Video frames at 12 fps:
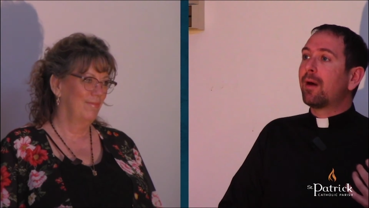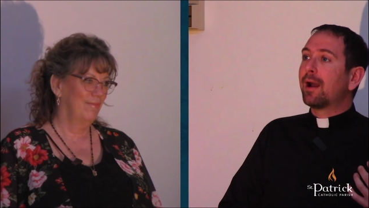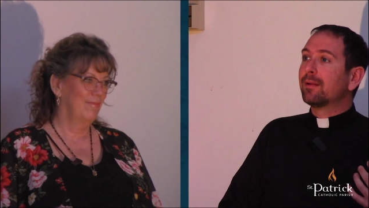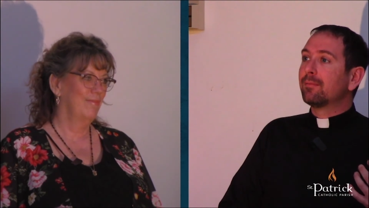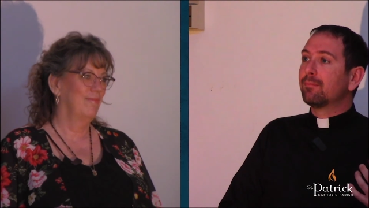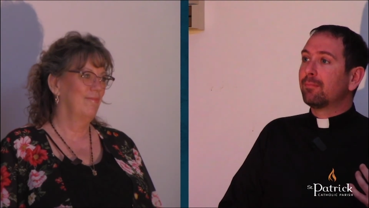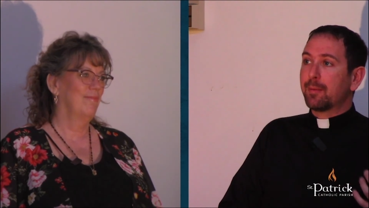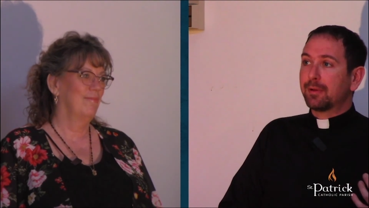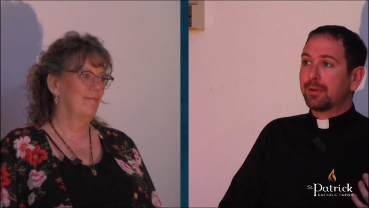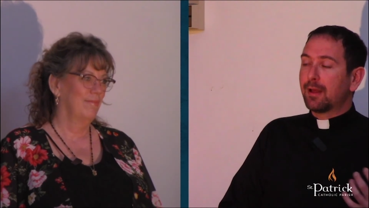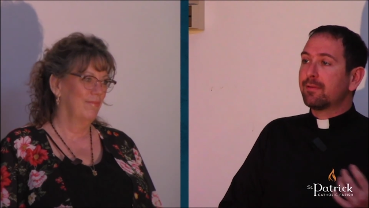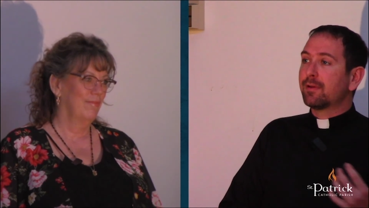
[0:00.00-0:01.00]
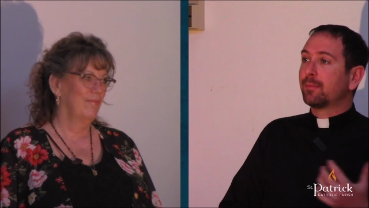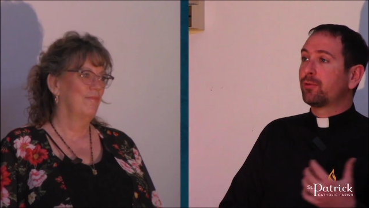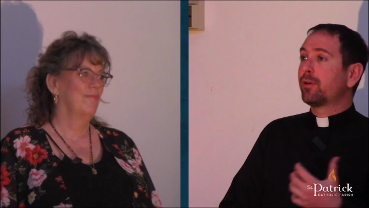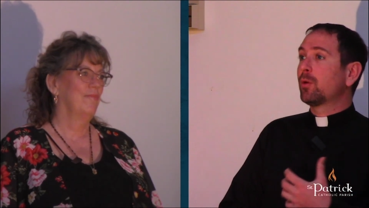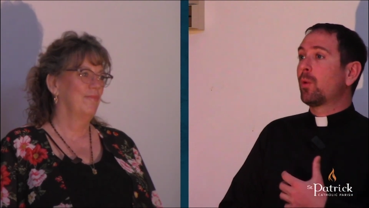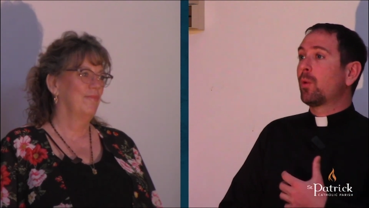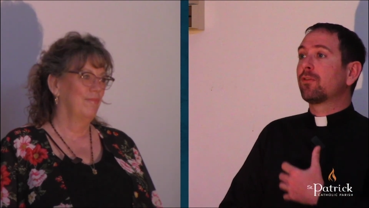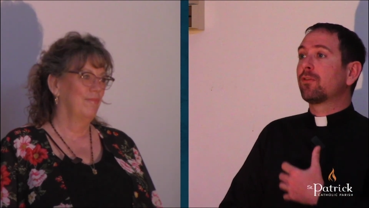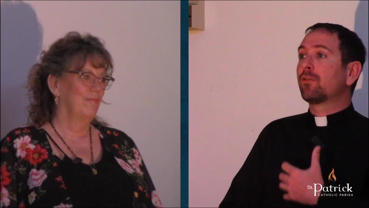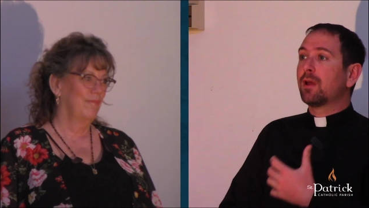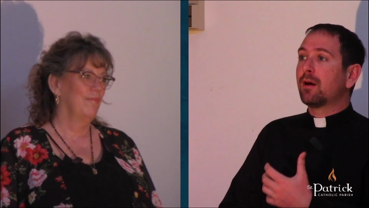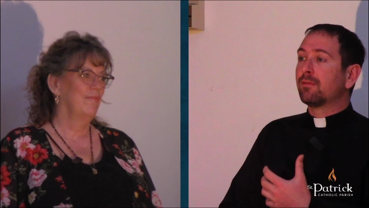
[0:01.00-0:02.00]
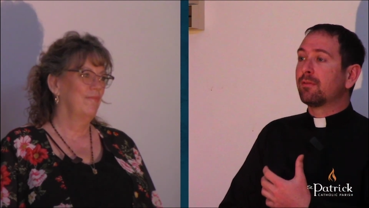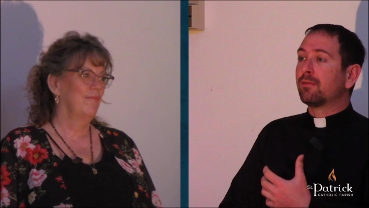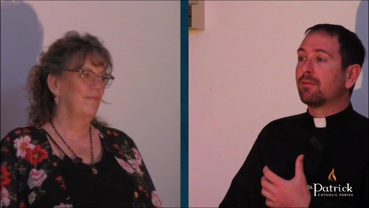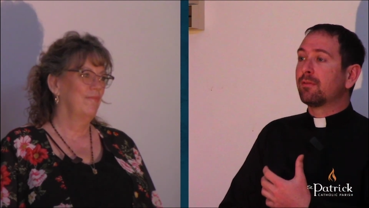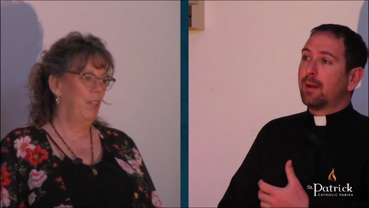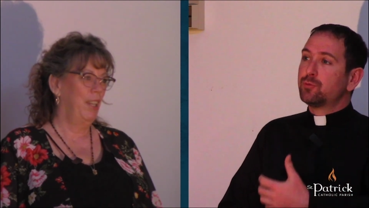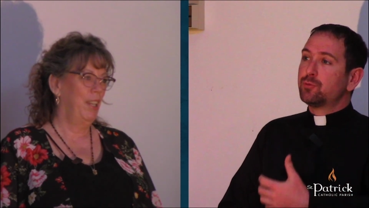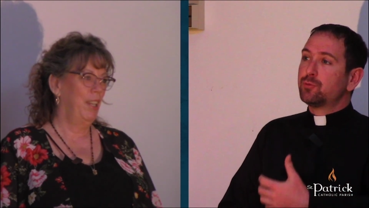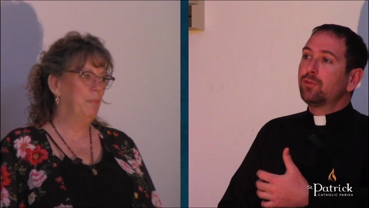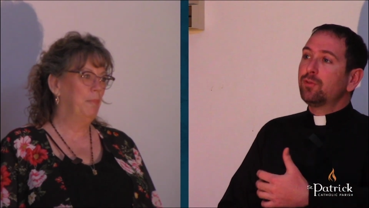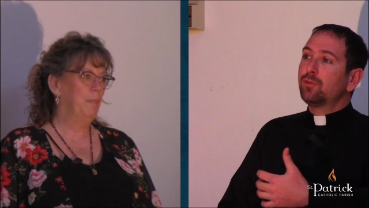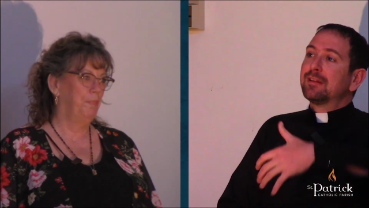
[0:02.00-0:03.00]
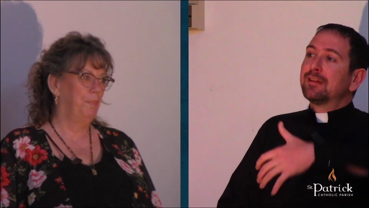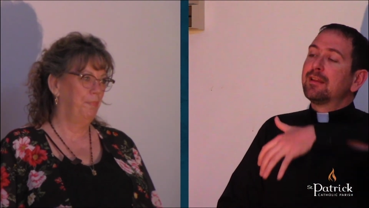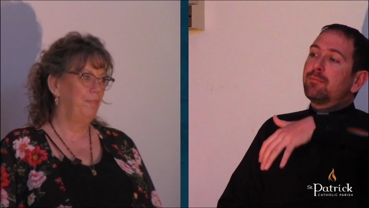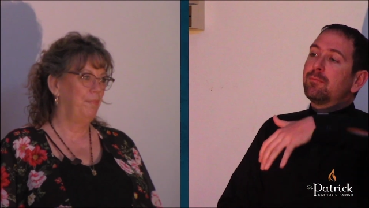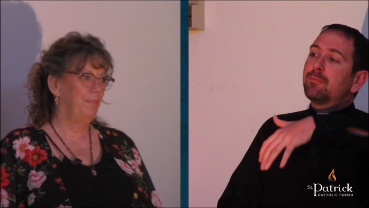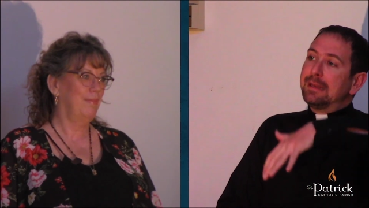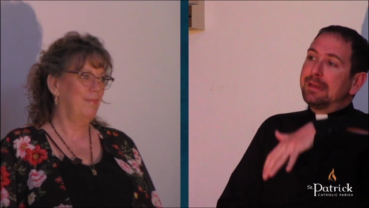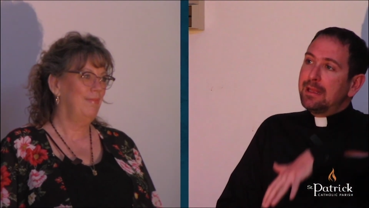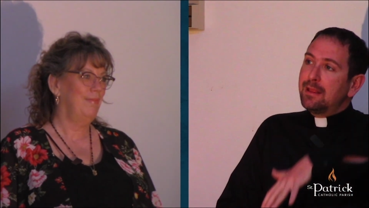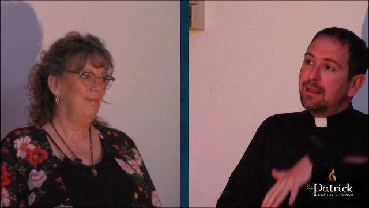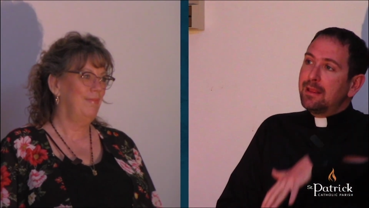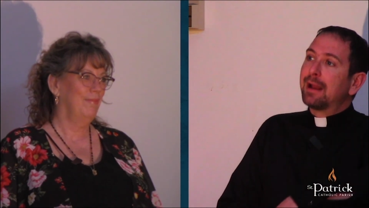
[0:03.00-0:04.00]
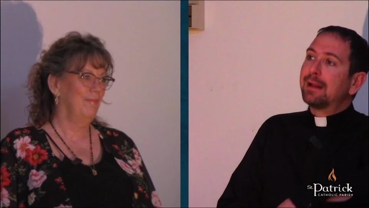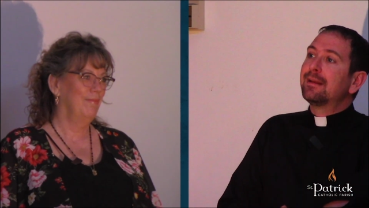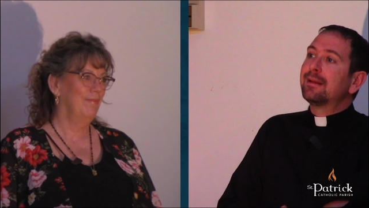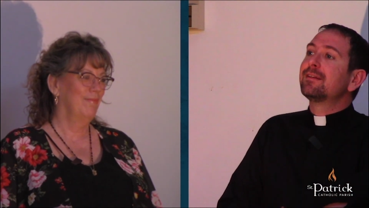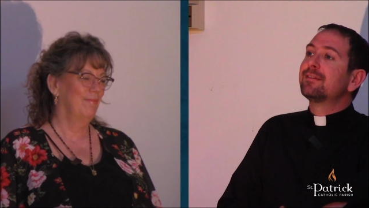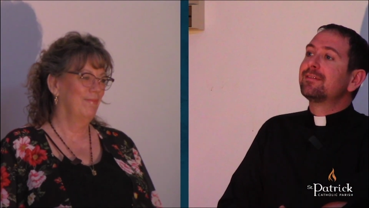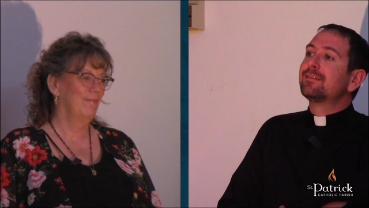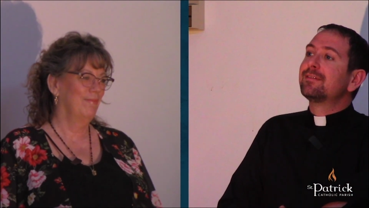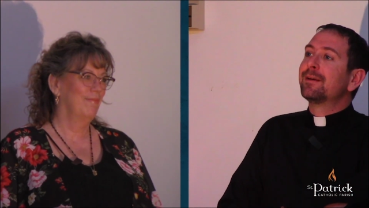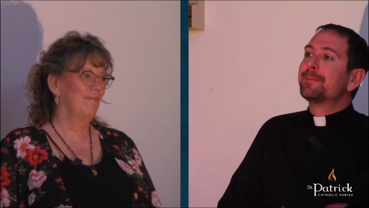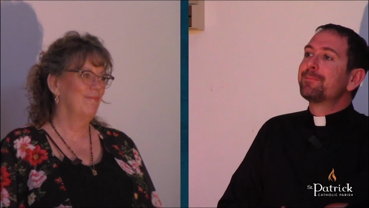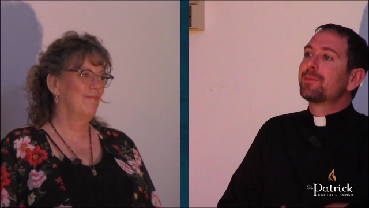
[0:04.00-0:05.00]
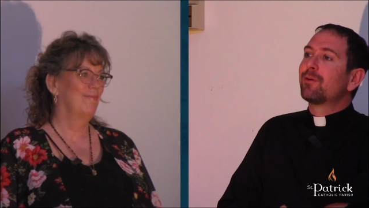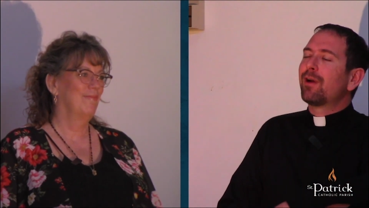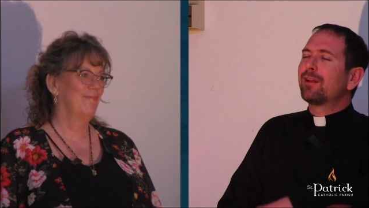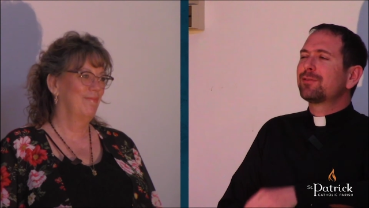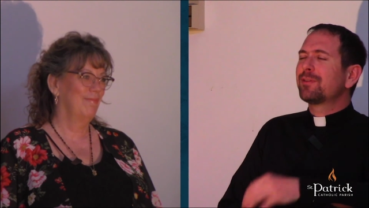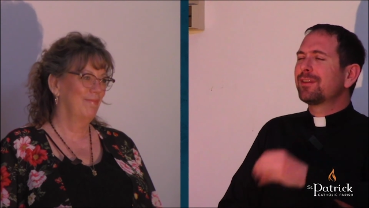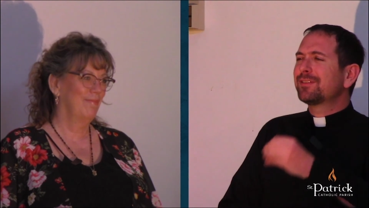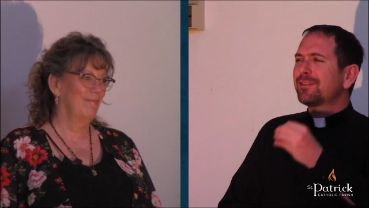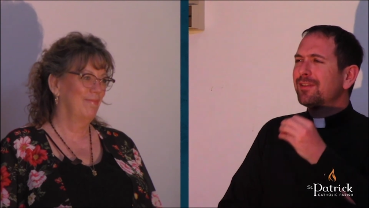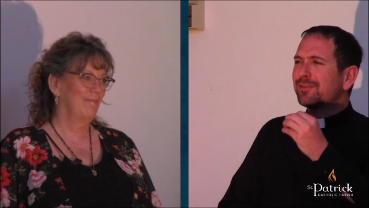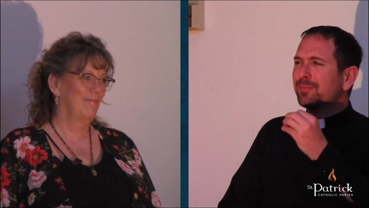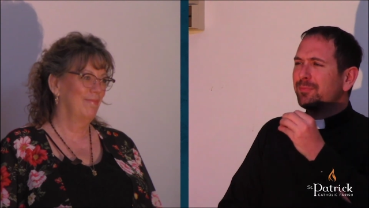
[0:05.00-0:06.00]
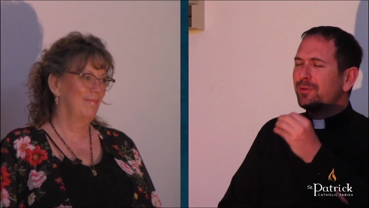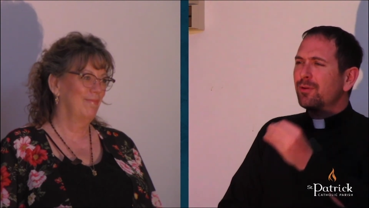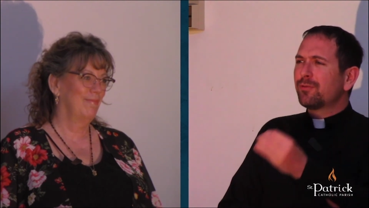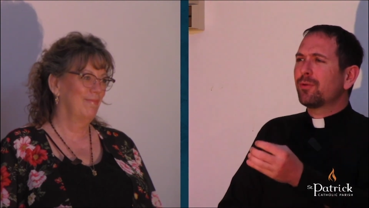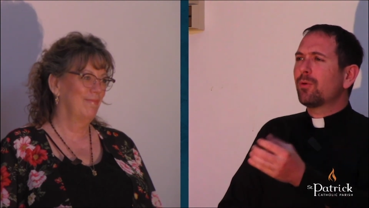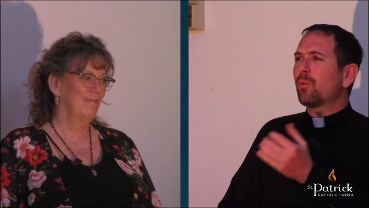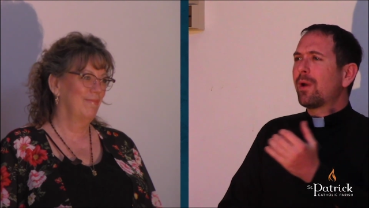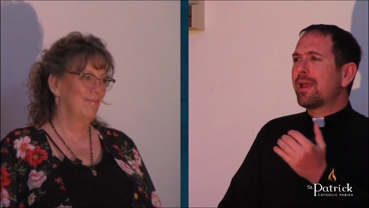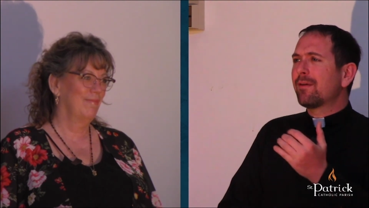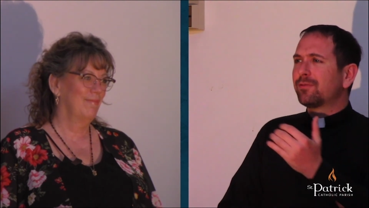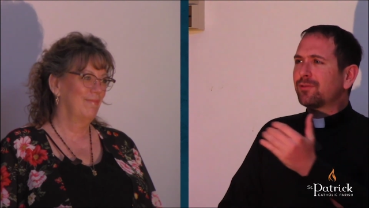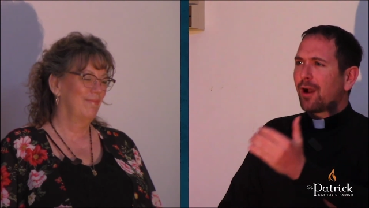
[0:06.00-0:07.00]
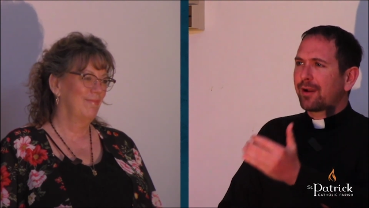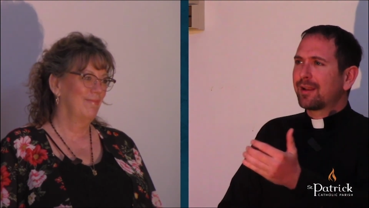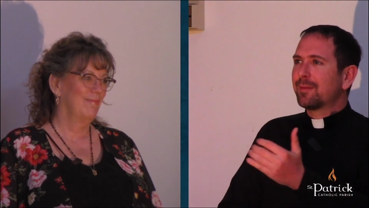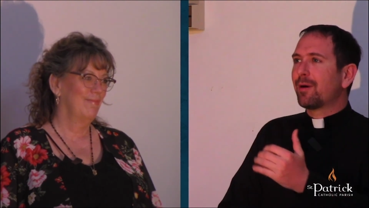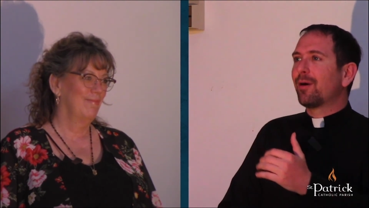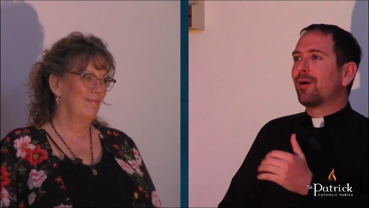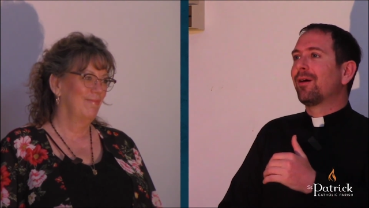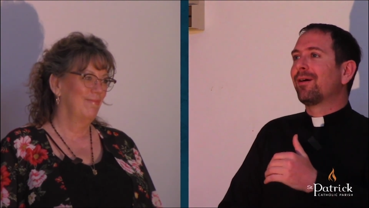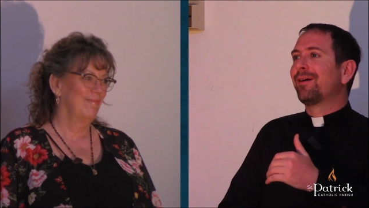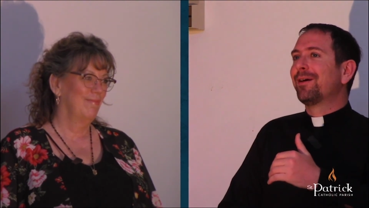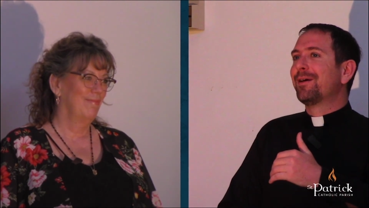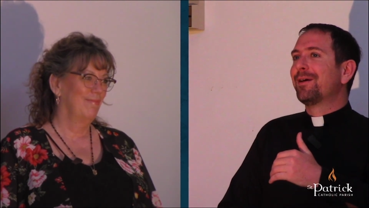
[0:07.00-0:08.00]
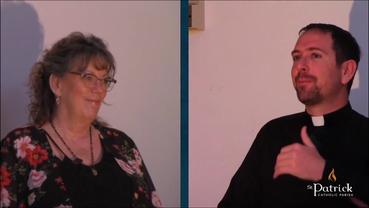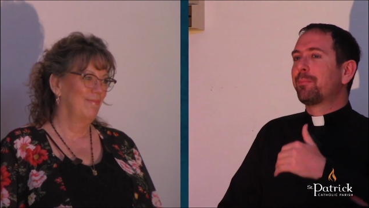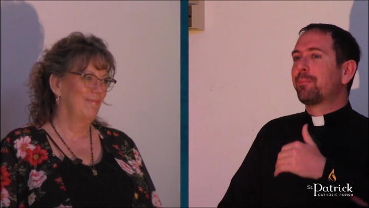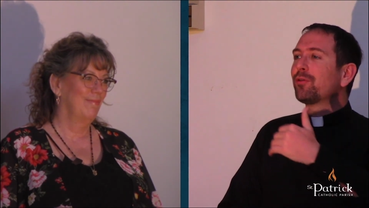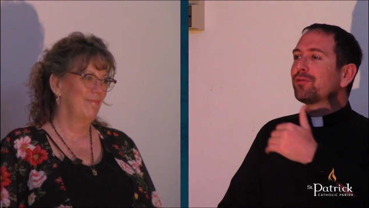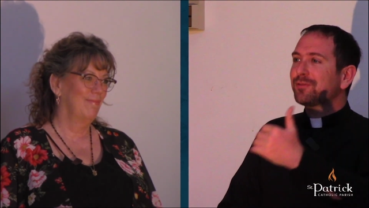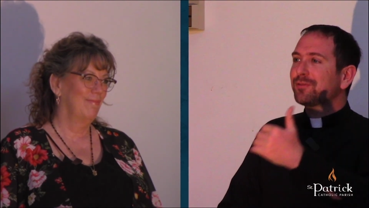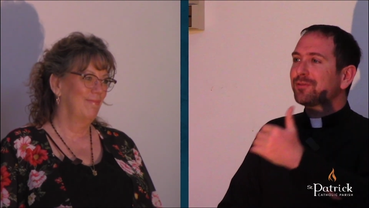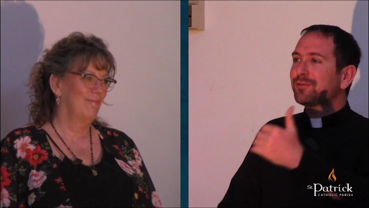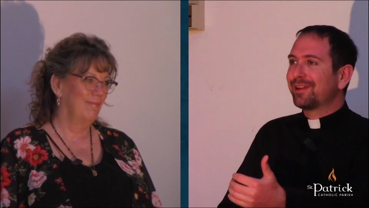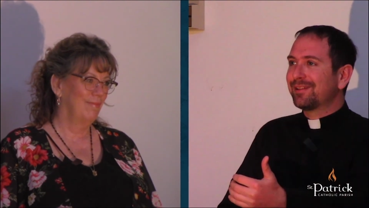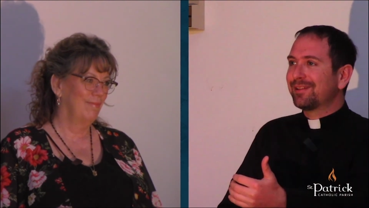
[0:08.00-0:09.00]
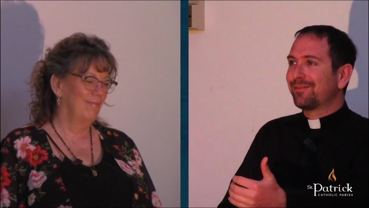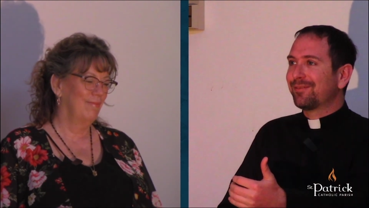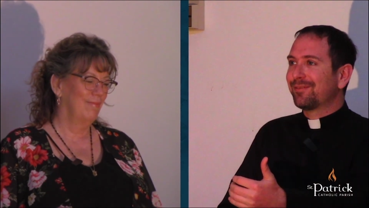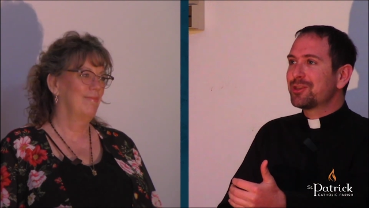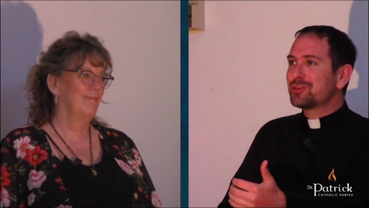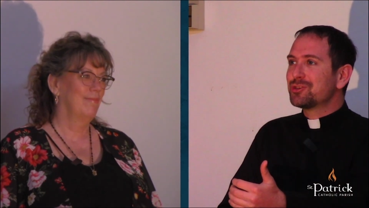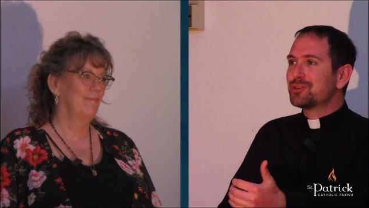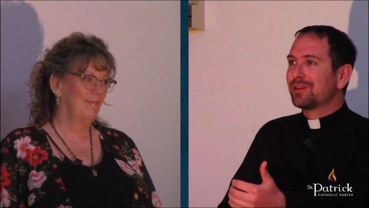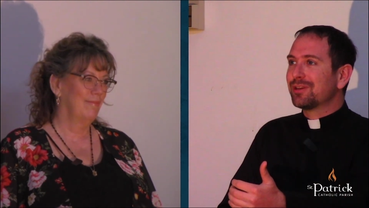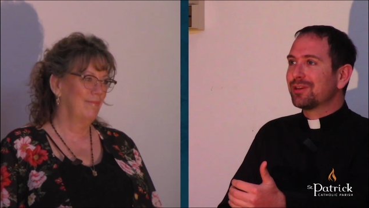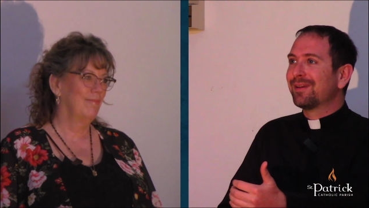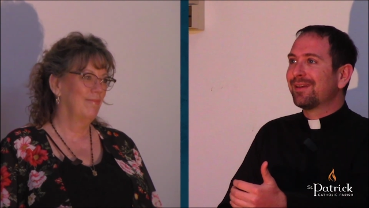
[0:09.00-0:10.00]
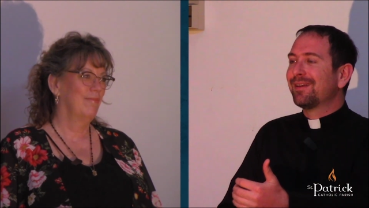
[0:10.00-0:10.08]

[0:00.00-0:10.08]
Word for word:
Speaker 1: my, my beloved. I'm turning away from love. Right. I'm choosing to live beneath my dignity right? So this this beautiful way of talking about uh, the personal re- relationship